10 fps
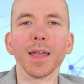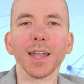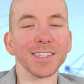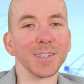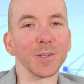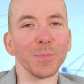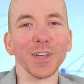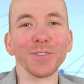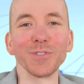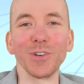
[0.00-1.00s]
and is the
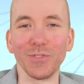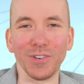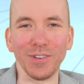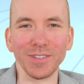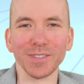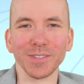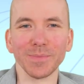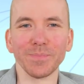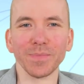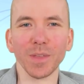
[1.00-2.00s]
topic of governance,
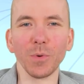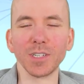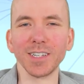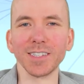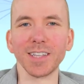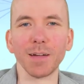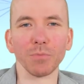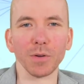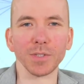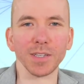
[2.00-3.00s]
which is that
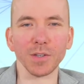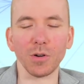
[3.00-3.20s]
process